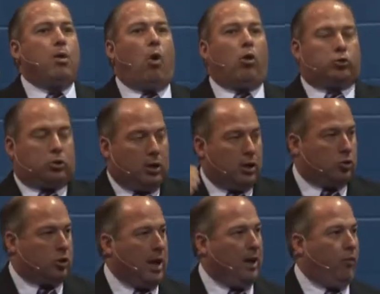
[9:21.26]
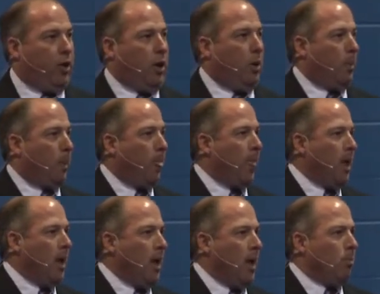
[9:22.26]
He wants to deceive you.
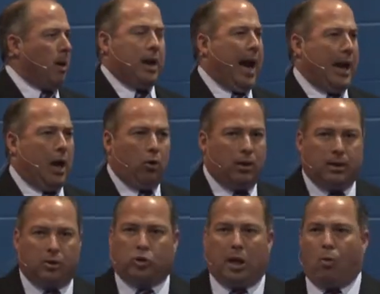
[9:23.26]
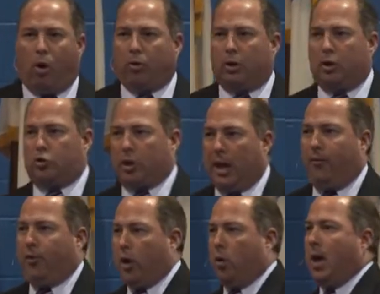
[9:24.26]
But not only does he want to
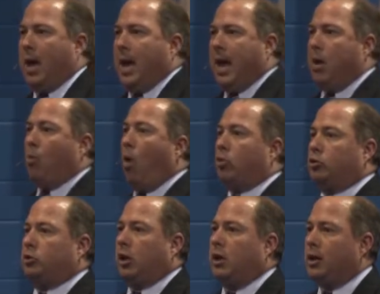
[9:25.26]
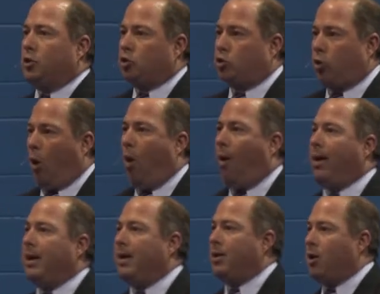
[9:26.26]
deceive you, he wants to
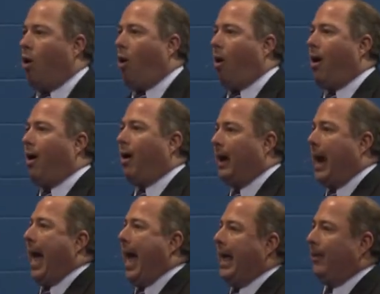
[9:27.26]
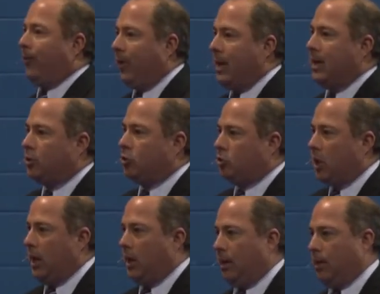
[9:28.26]
destroy your life in
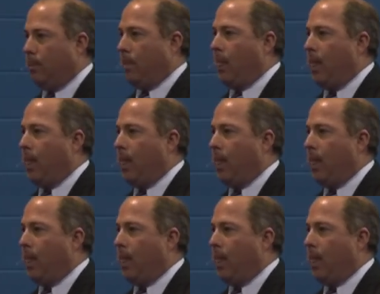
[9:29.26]
sin.